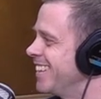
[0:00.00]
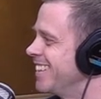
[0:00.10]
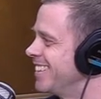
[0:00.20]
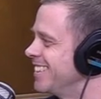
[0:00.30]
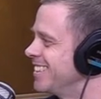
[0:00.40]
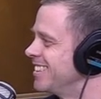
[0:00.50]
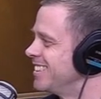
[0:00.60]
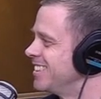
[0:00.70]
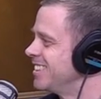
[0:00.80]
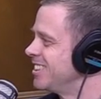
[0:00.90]

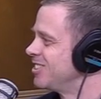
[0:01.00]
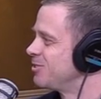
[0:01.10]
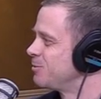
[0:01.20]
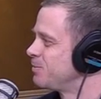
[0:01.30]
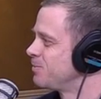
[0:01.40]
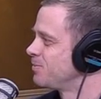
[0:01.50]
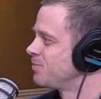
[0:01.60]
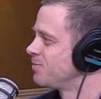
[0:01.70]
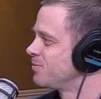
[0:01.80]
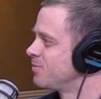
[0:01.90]

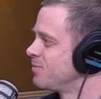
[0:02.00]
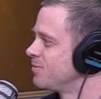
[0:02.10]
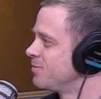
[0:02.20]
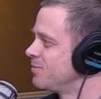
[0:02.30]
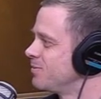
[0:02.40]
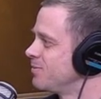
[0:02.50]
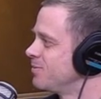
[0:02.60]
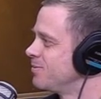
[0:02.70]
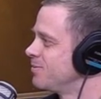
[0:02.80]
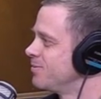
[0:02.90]
(silent)